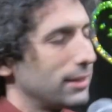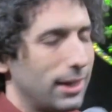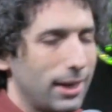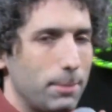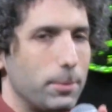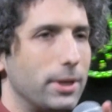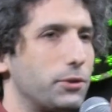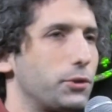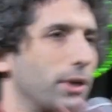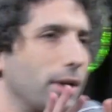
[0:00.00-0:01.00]

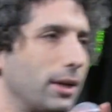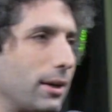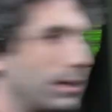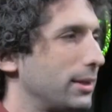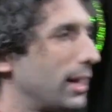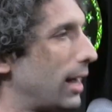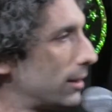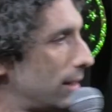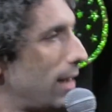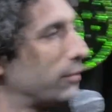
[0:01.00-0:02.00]

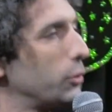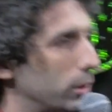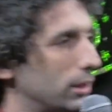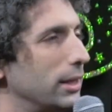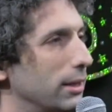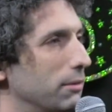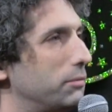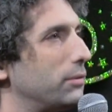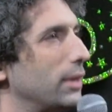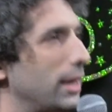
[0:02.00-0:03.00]
Having the will to
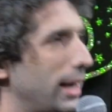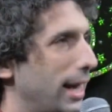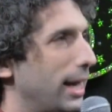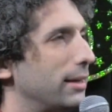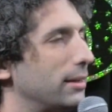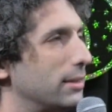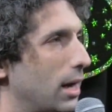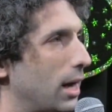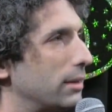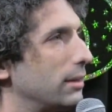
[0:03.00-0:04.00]
live and
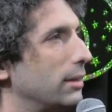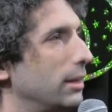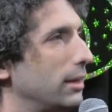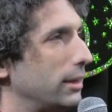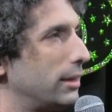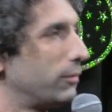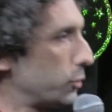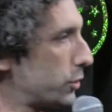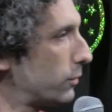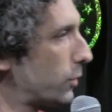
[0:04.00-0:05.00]
not giving
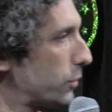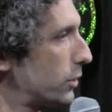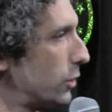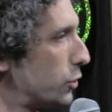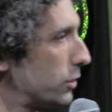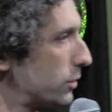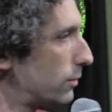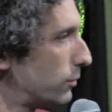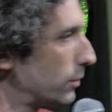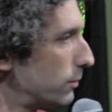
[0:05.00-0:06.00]
yourself carcinogens
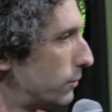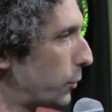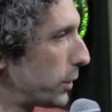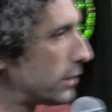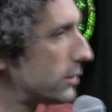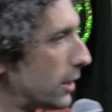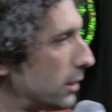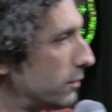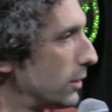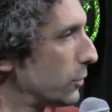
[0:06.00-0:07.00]
for 40
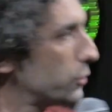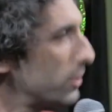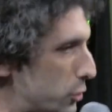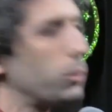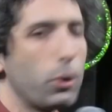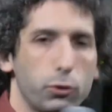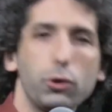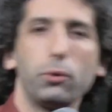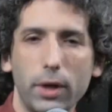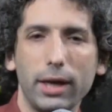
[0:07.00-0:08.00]
consecutive years. Do those
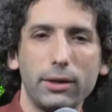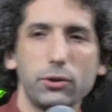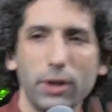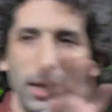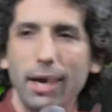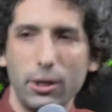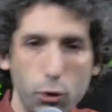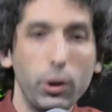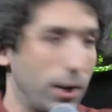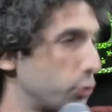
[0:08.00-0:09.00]
two things and
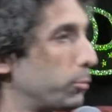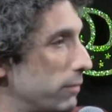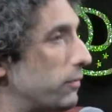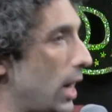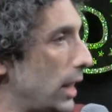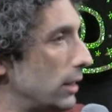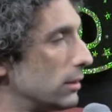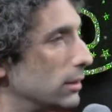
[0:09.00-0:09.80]
you guys will be fine.